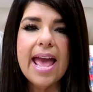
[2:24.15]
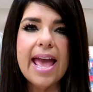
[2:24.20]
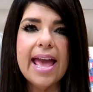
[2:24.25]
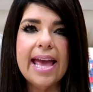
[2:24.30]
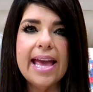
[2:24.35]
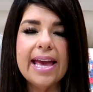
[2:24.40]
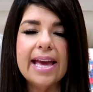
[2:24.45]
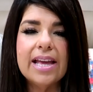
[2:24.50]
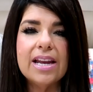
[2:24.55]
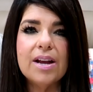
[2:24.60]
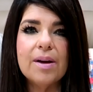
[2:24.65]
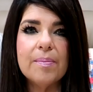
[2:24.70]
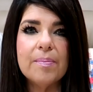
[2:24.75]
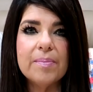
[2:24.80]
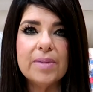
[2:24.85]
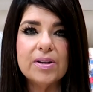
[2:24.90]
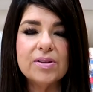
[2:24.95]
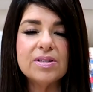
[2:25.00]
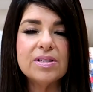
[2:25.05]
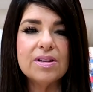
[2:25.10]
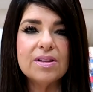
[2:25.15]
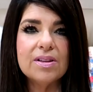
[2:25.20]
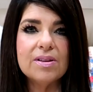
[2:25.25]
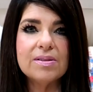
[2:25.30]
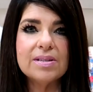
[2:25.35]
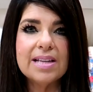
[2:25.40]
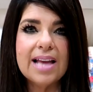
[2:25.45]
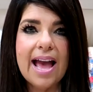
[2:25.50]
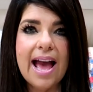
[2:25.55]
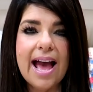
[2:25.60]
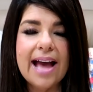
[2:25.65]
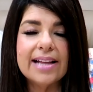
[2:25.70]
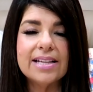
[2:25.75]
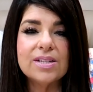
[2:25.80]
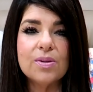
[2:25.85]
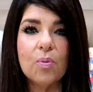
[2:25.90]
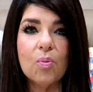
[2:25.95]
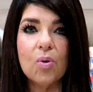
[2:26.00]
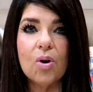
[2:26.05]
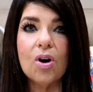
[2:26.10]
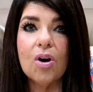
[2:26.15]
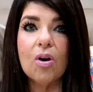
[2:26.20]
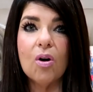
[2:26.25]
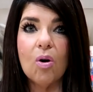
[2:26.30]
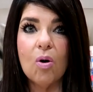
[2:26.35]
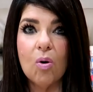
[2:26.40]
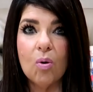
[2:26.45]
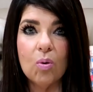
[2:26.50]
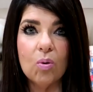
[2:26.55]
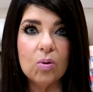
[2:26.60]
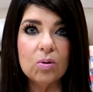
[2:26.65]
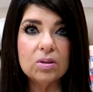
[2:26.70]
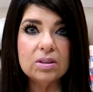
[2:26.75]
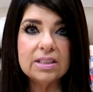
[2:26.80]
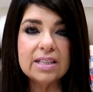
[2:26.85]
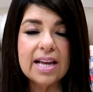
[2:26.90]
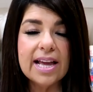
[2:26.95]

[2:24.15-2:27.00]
And most of those cats were old,